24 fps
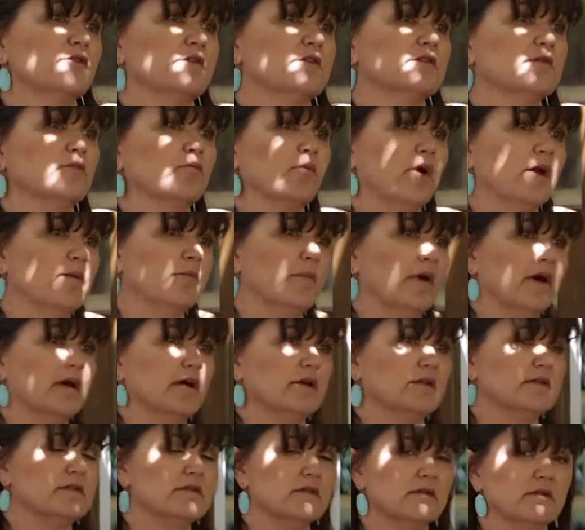trees, some
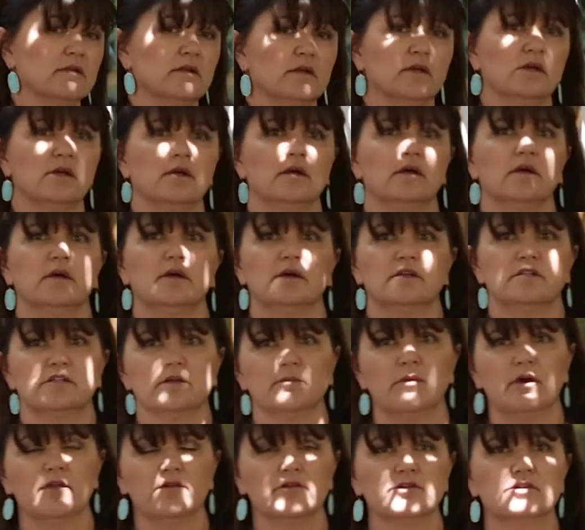redbuds and
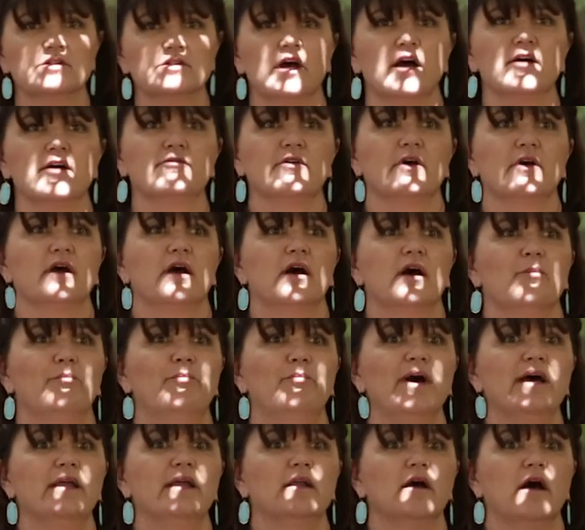some other stuff.
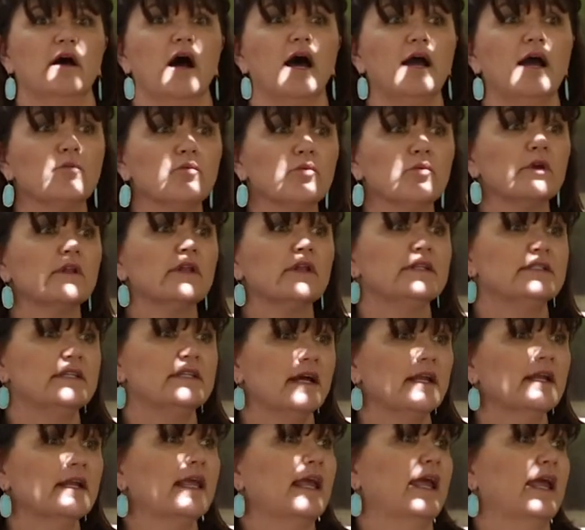But I really
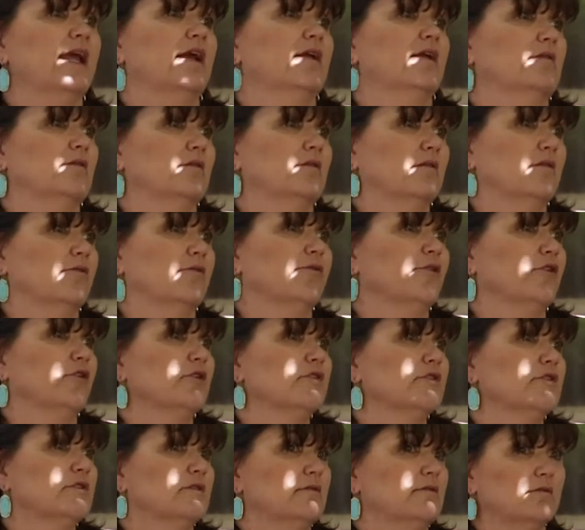dedicate the
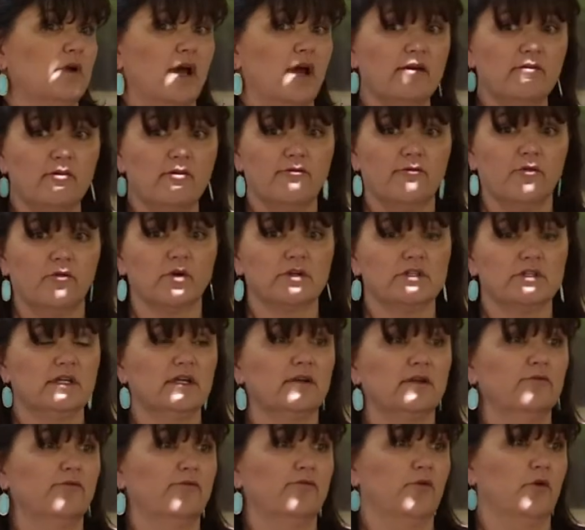first, I have a
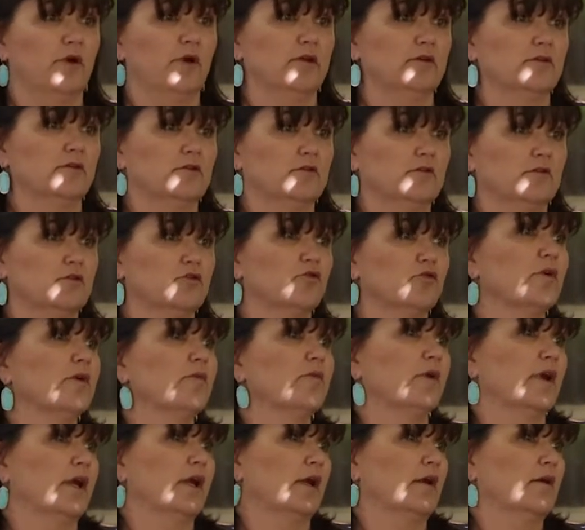fourteen foot tree
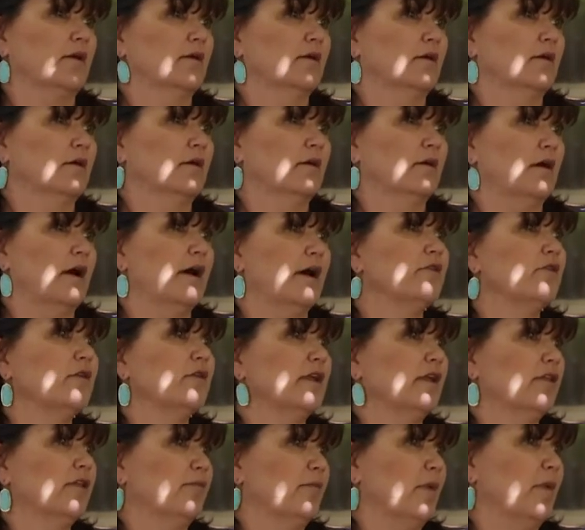ring
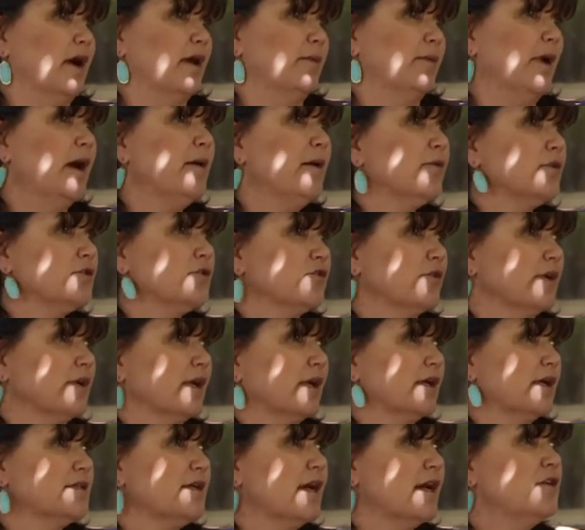underneath my pepper tree,
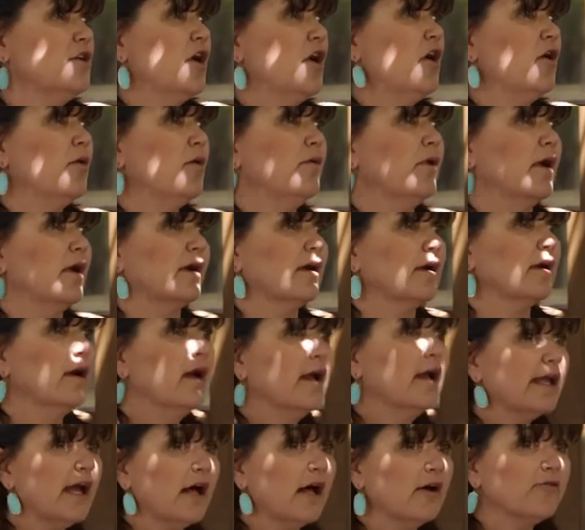because I know
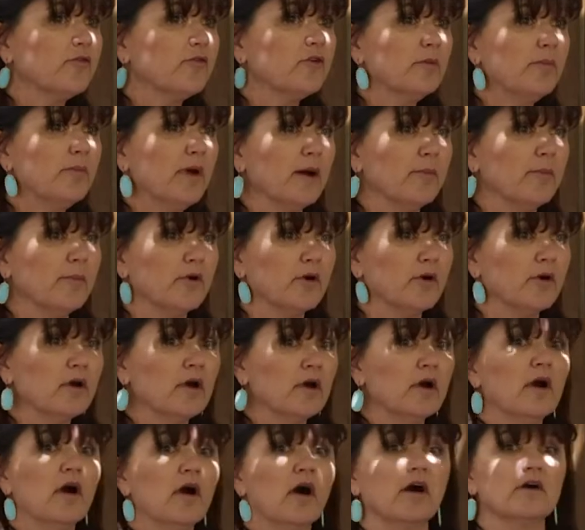California pepper
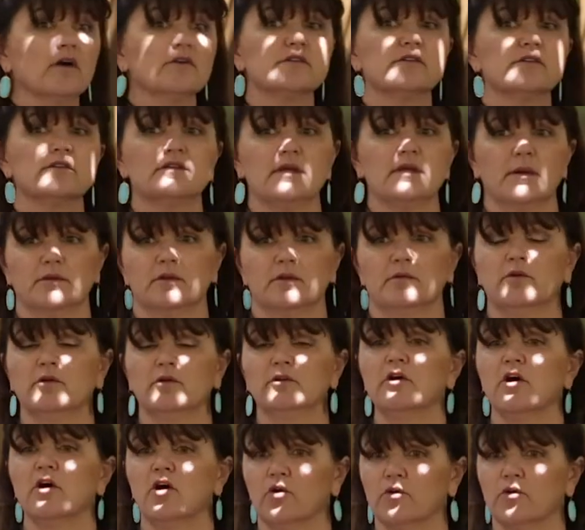are susceptible
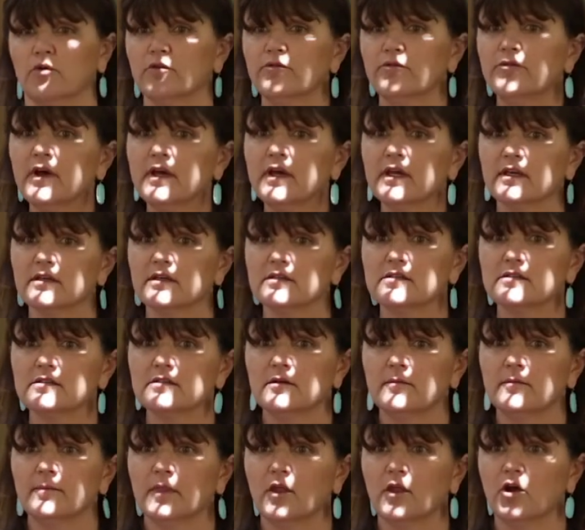to oak root fungus.
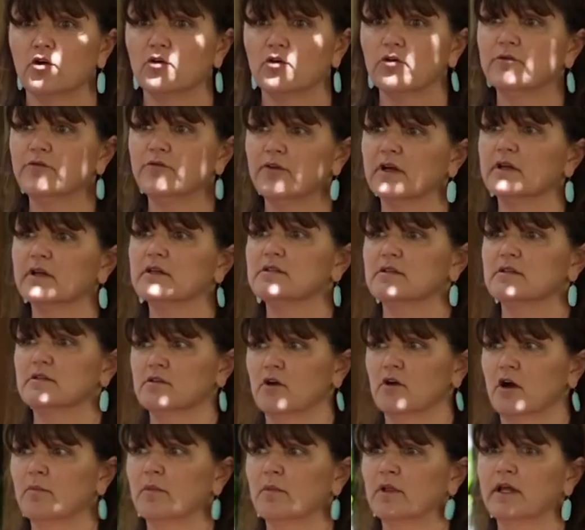Oak root fungus is
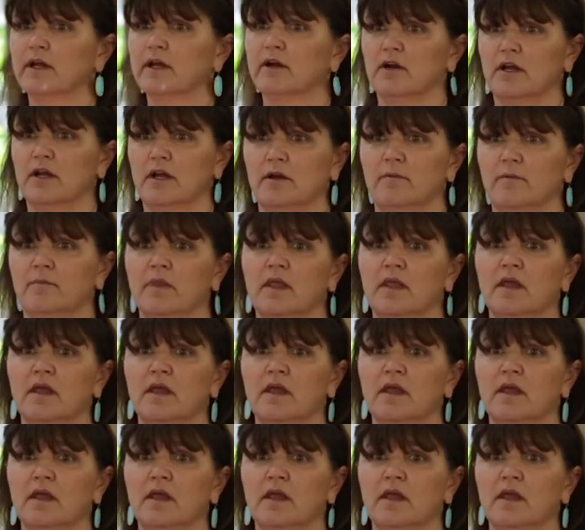Armillaria.